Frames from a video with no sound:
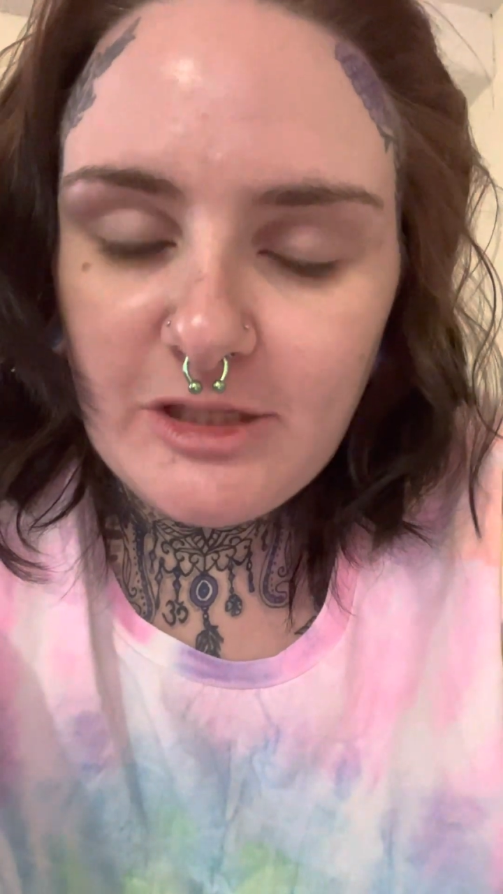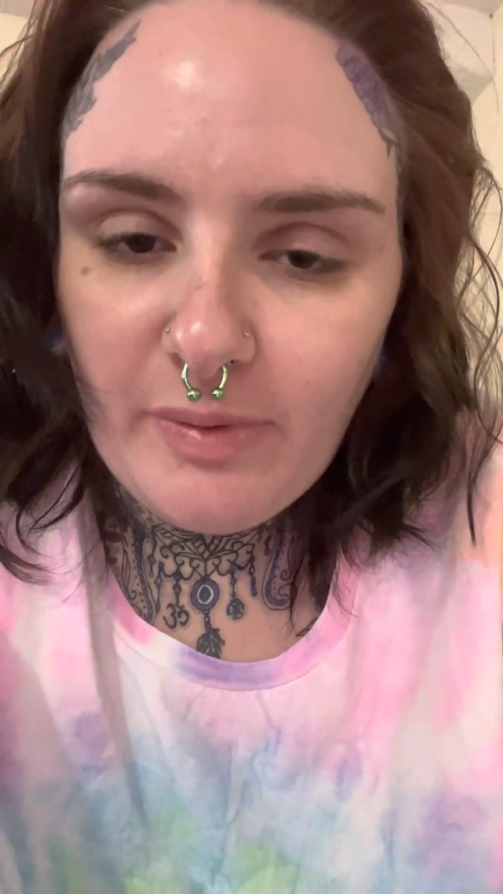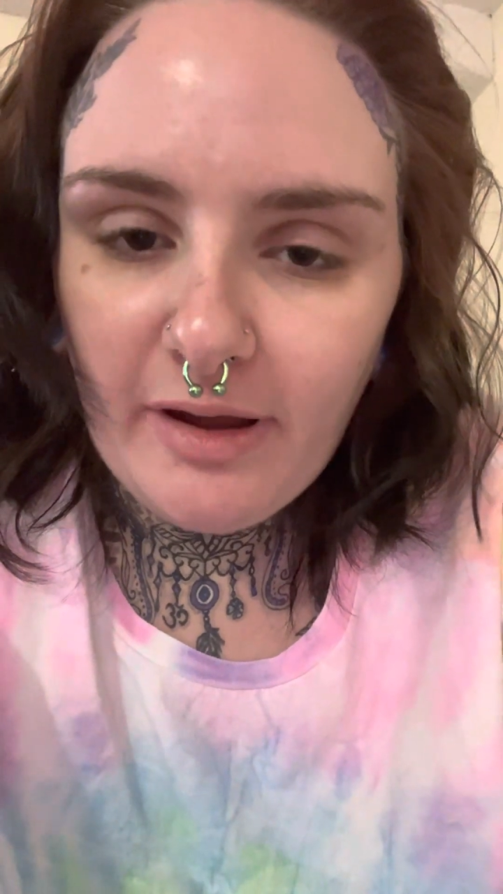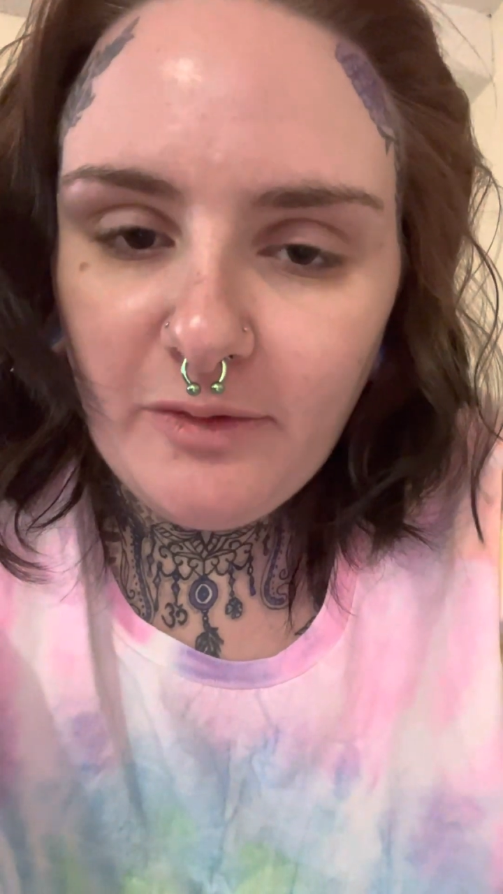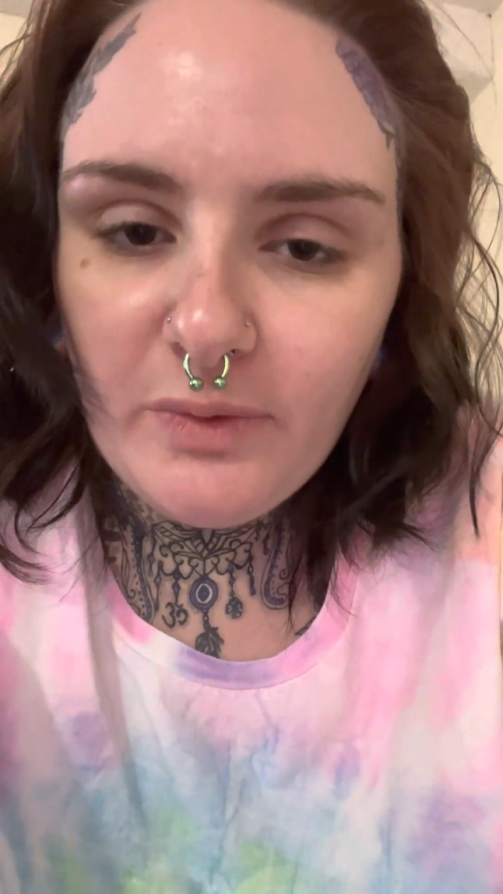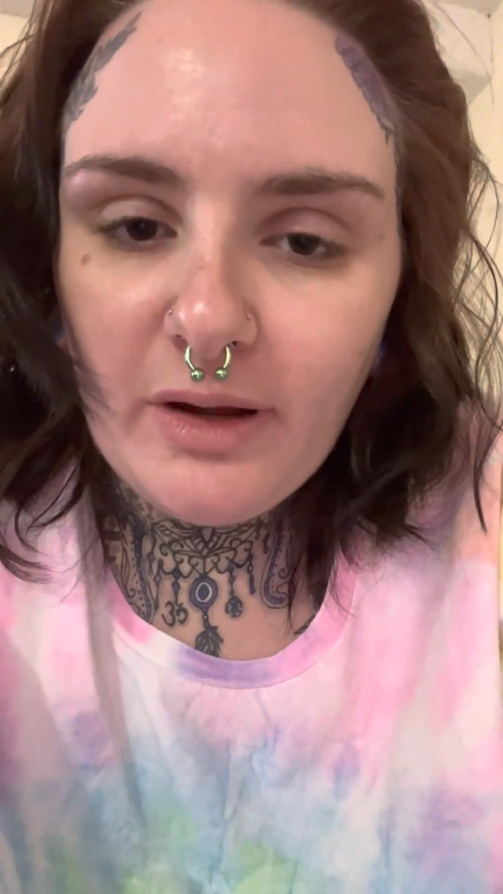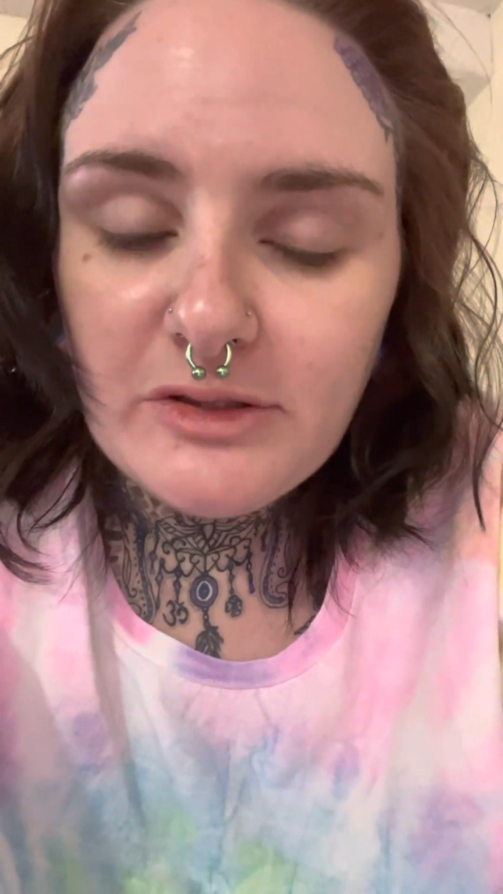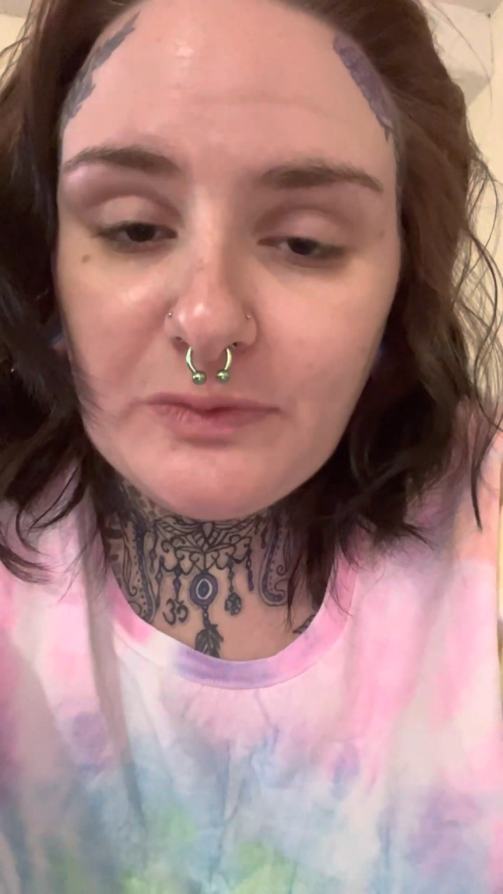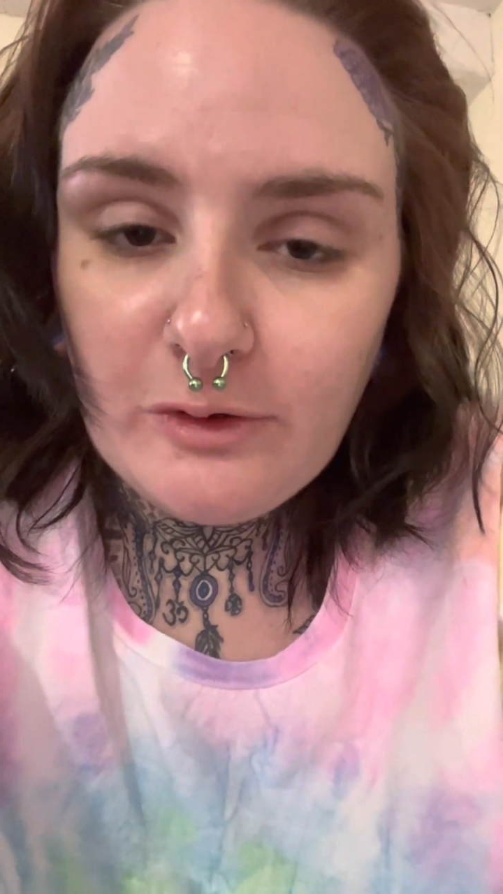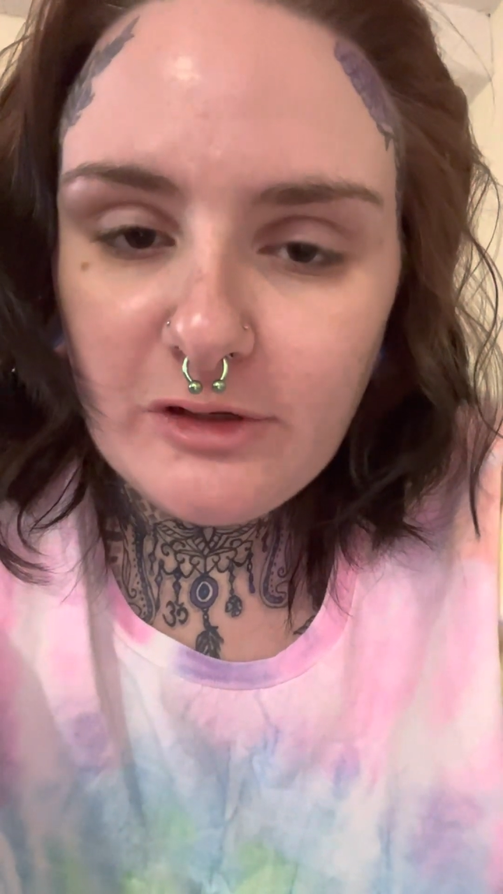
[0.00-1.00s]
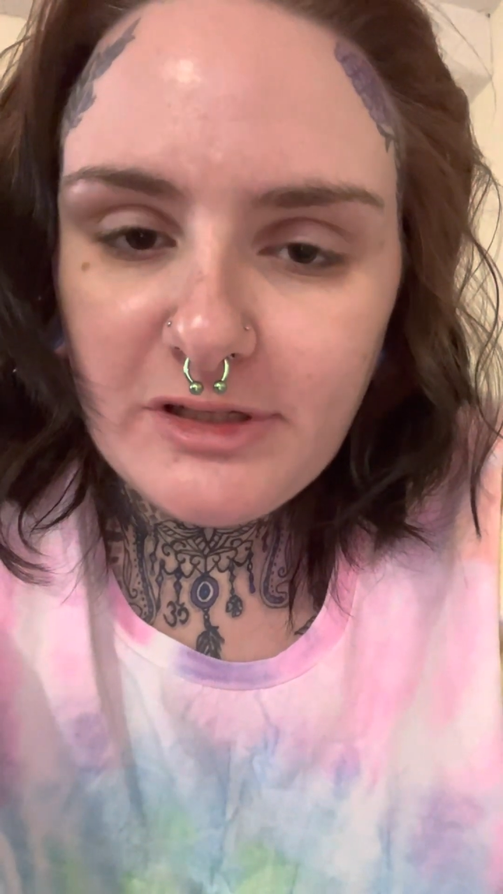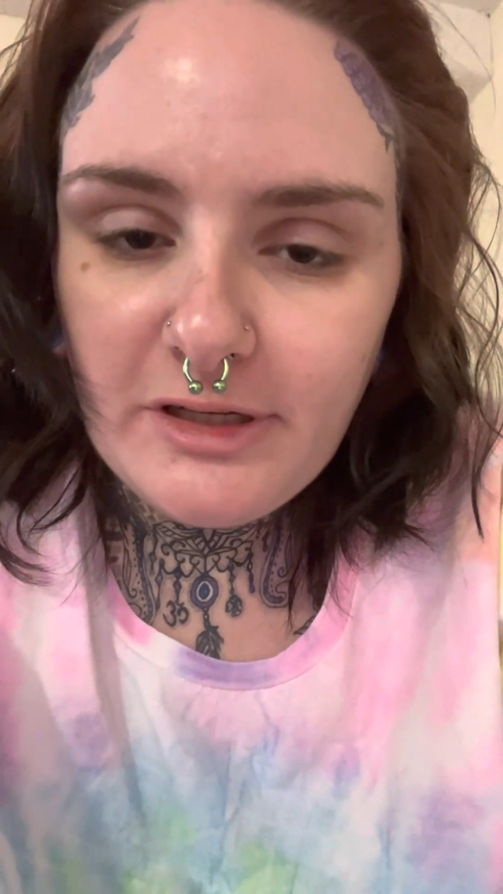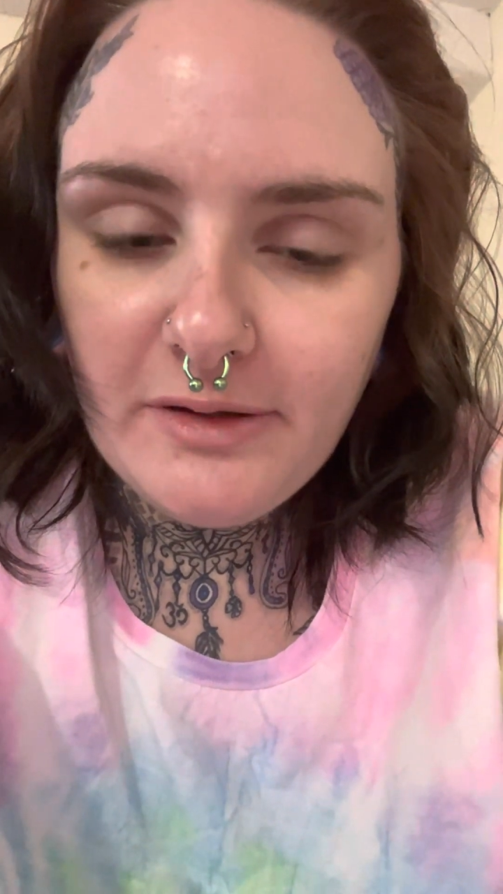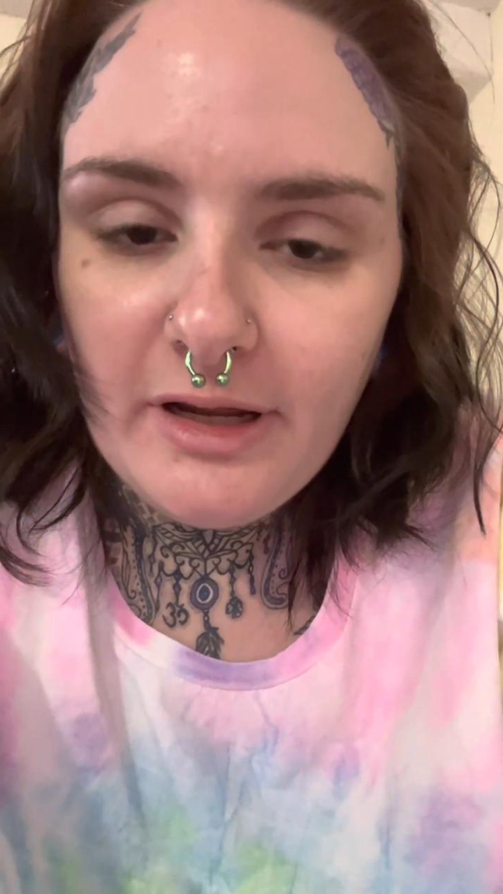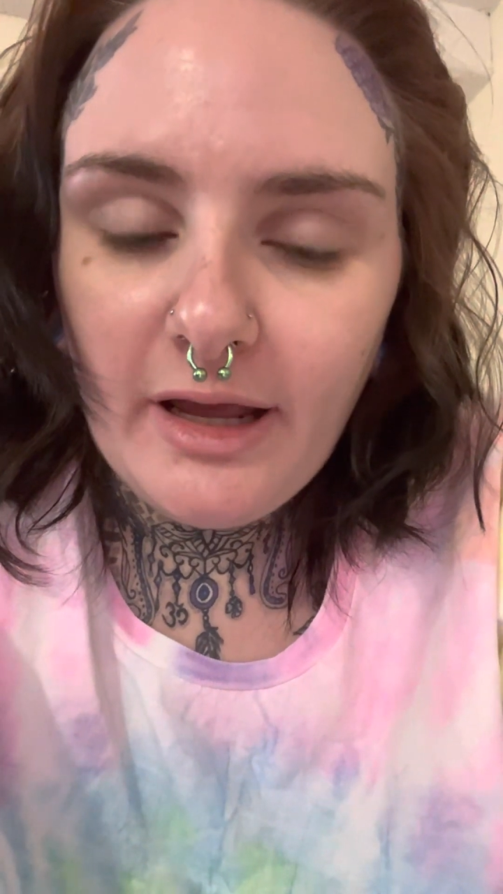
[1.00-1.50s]
spine when I was
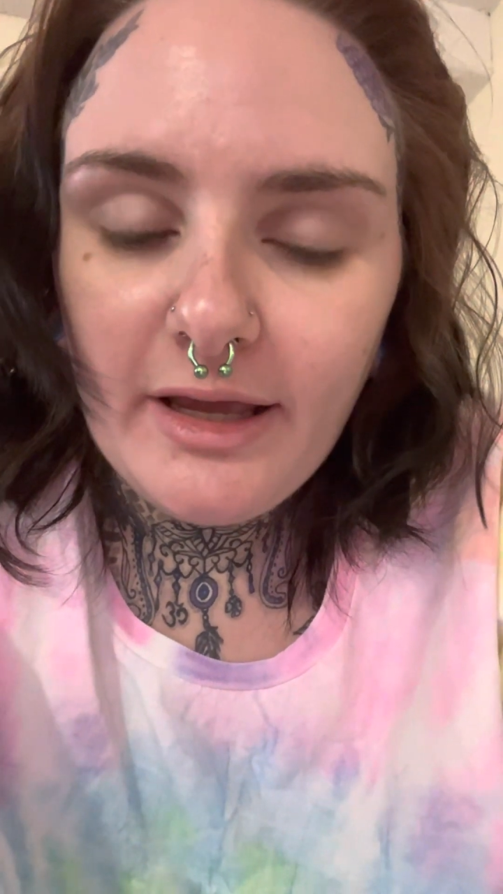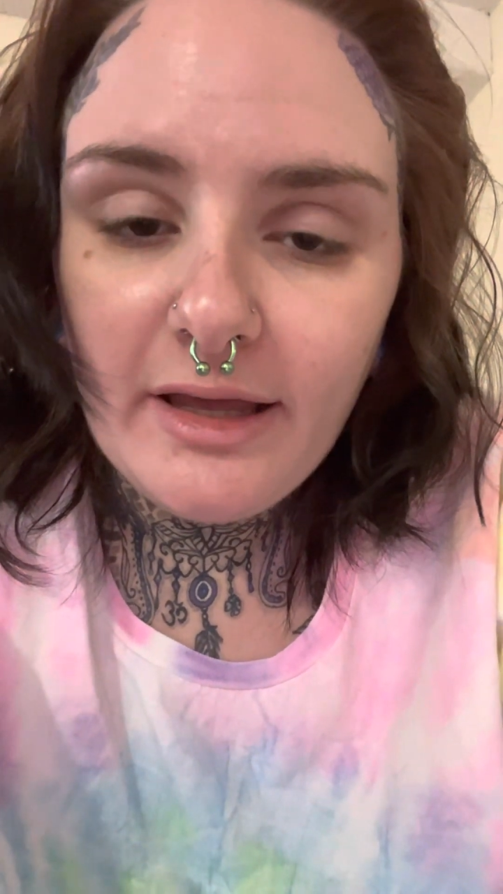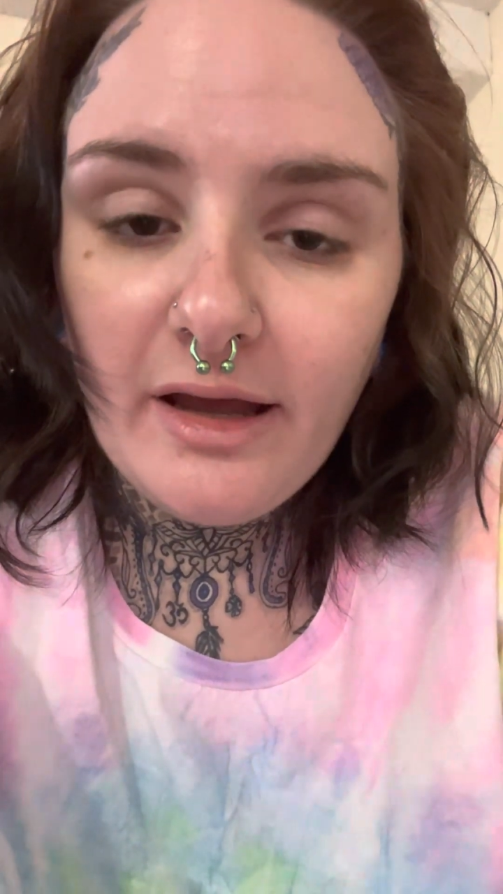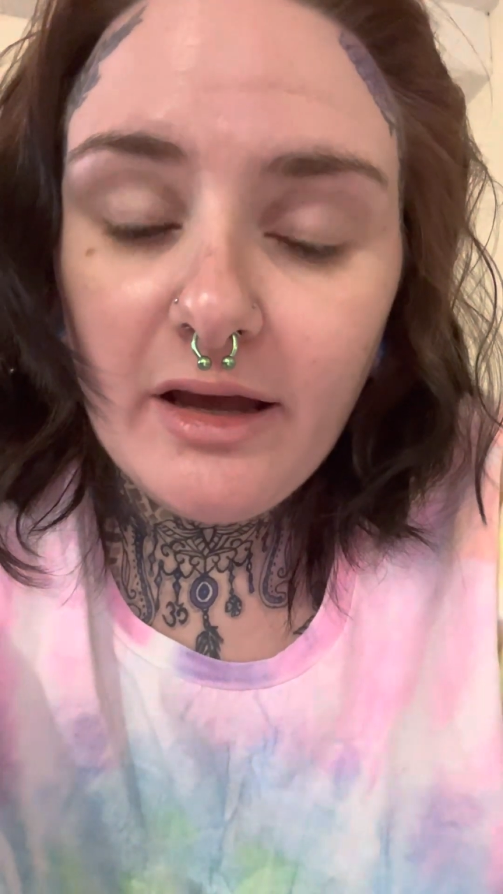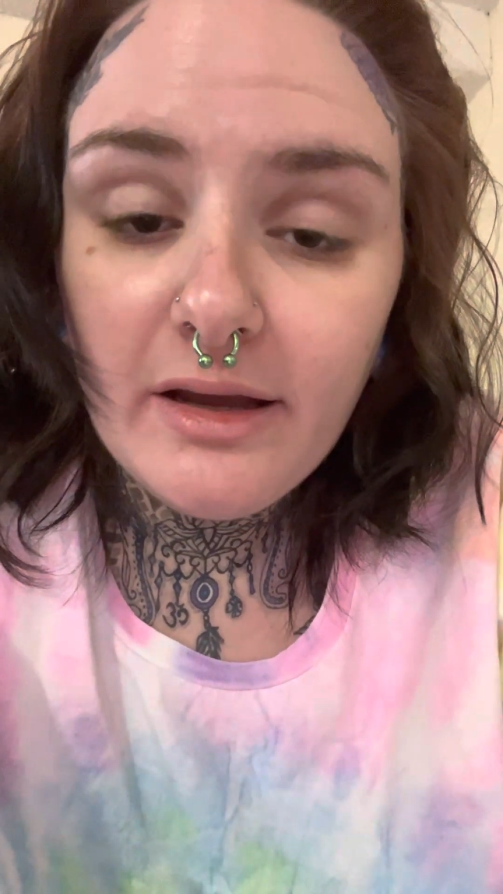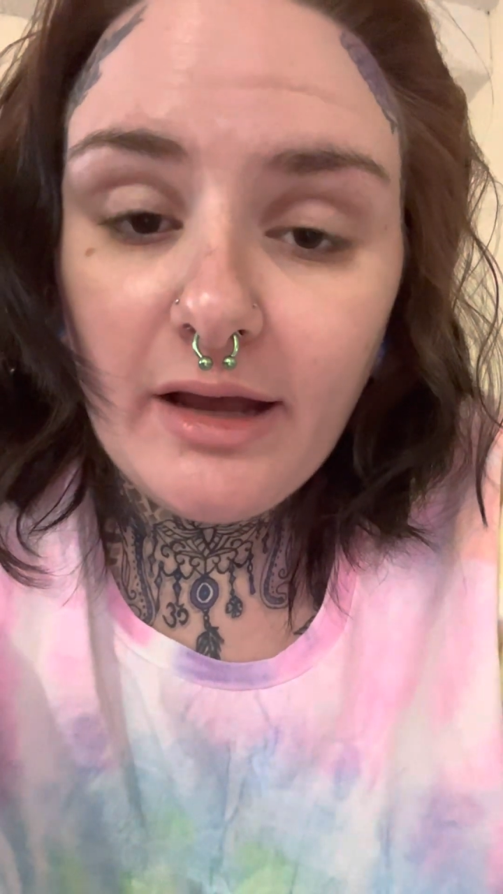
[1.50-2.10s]
14, and I got